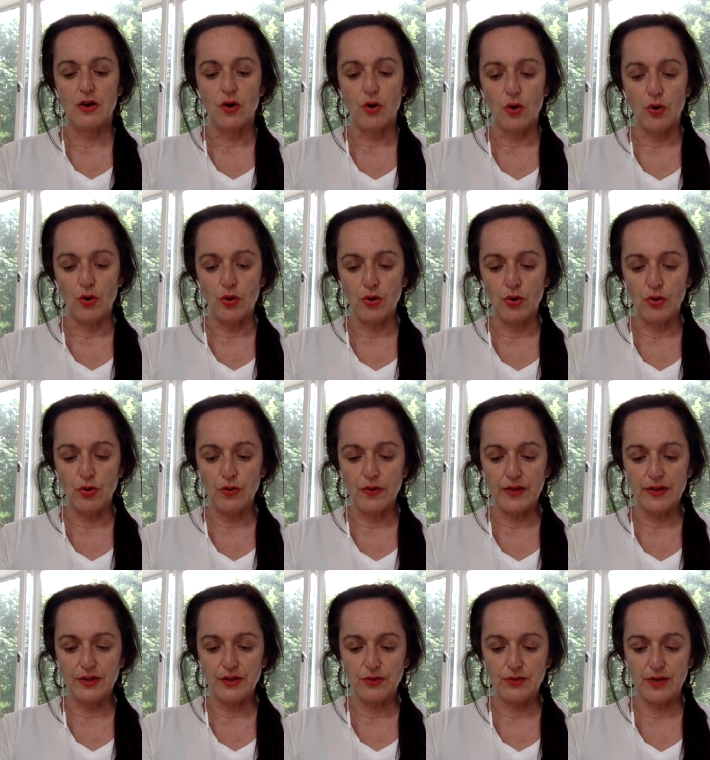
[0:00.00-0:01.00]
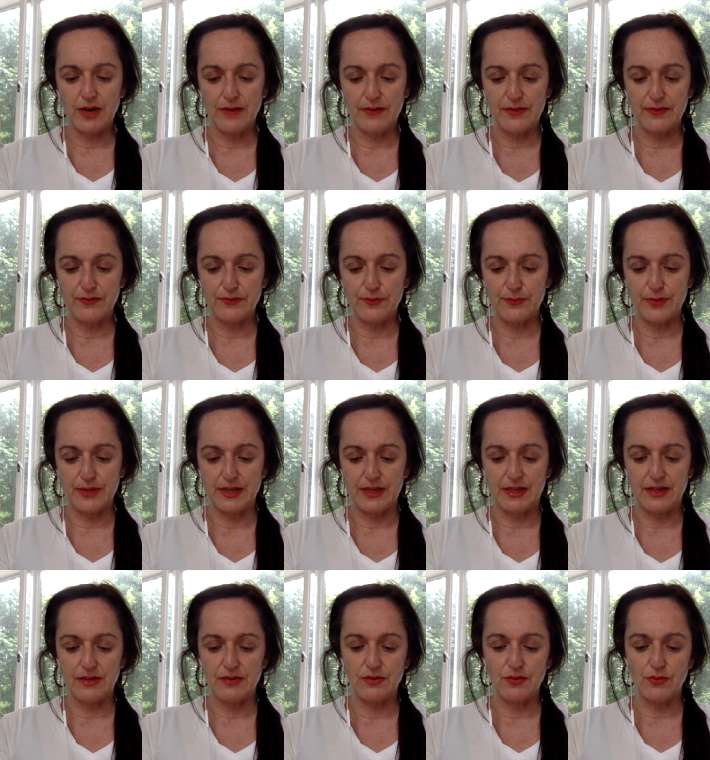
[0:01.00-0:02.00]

all that you have ever been